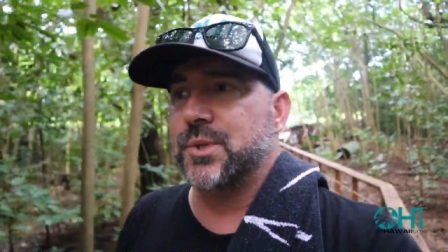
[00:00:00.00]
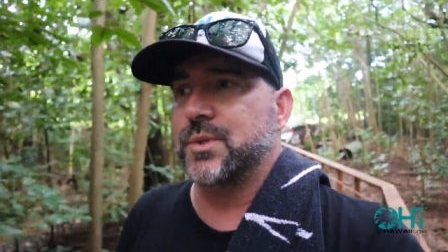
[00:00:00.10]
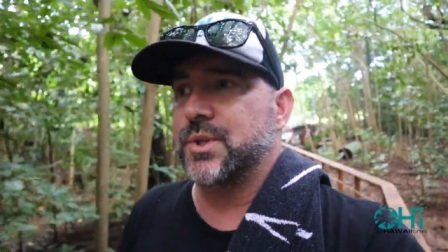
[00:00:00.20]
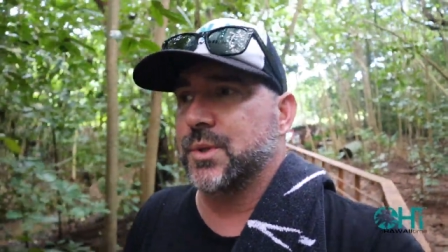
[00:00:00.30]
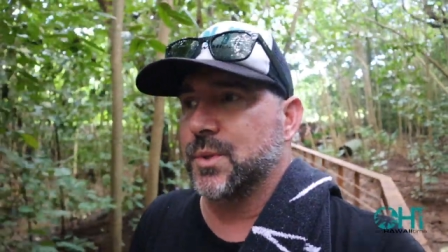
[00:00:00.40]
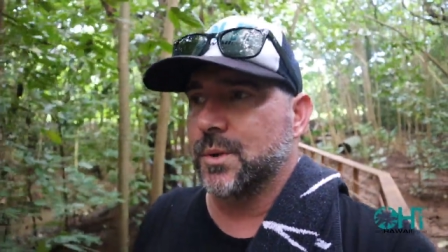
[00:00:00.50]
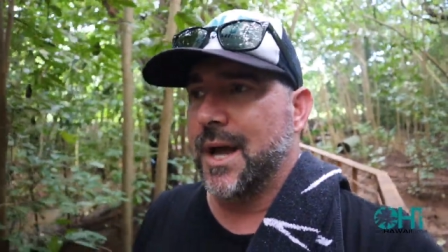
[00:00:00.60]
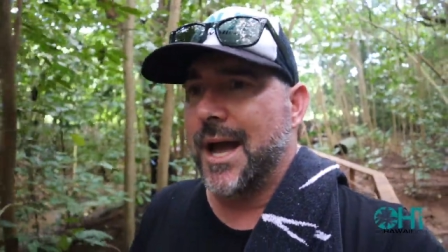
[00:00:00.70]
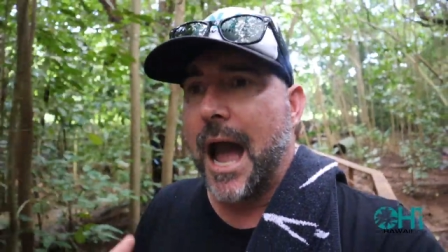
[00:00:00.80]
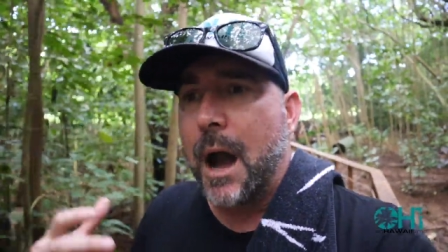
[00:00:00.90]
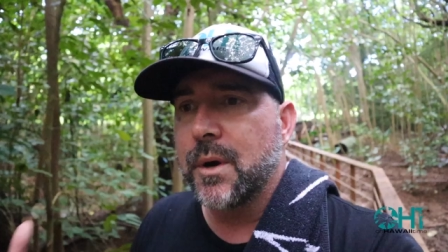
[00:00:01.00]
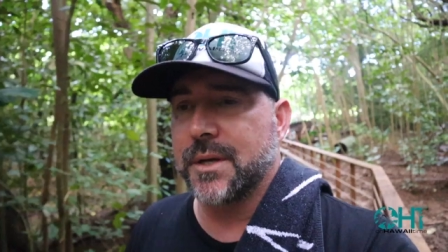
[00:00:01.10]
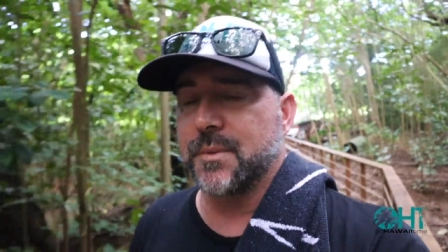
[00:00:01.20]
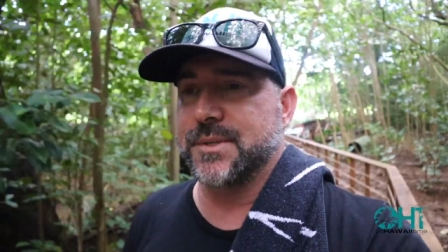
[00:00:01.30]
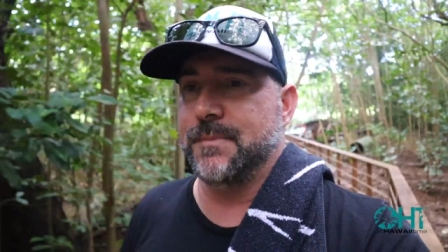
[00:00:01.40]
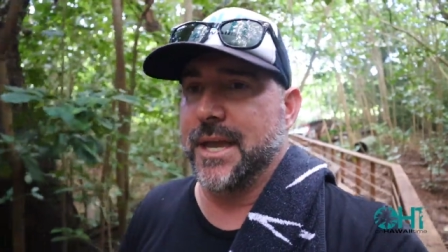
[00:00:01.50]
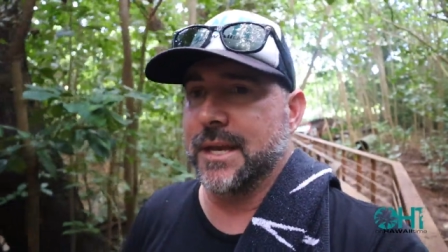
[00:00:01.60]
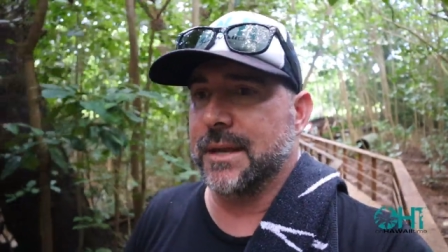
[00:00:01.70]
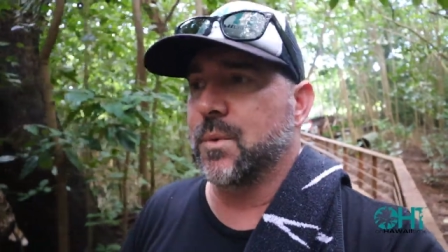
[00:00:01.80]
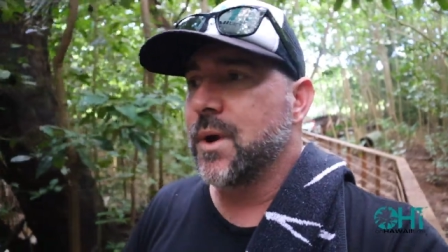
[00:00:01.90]
you to how it was
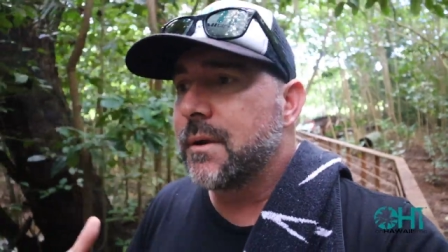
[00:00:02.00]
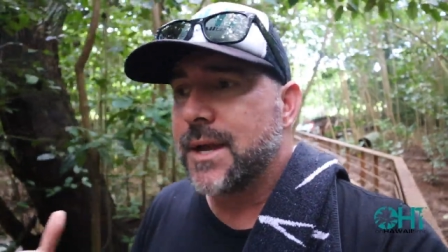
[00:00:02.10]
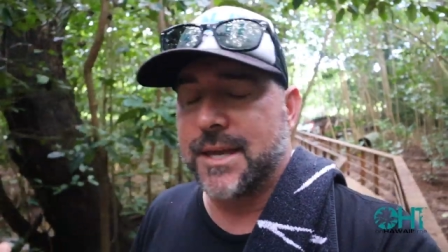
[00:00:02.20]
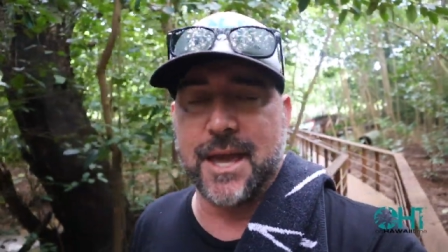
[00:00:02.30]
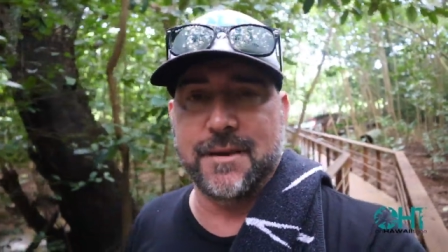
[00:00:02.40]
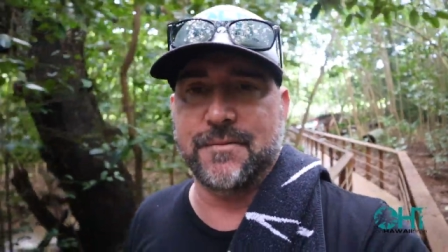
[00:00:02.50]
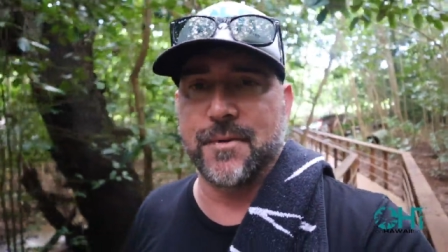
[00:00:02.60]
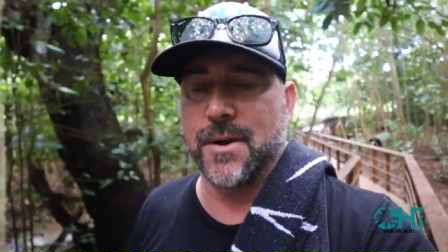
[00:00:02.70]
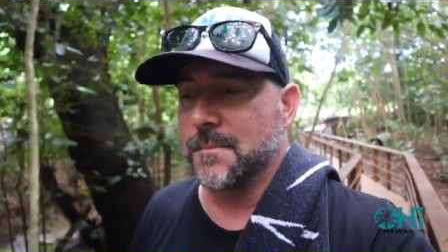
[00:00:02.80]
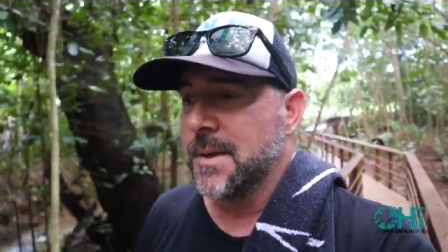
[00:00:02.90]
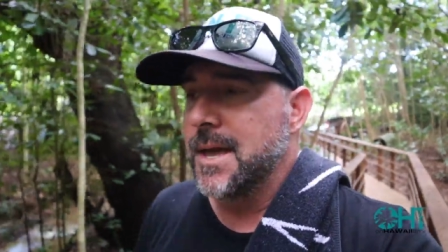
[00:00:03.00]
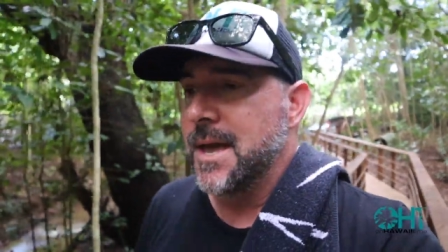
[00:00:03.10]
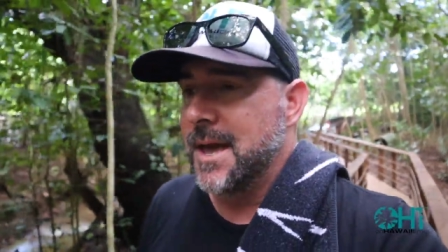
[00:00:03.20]
made, where it came from.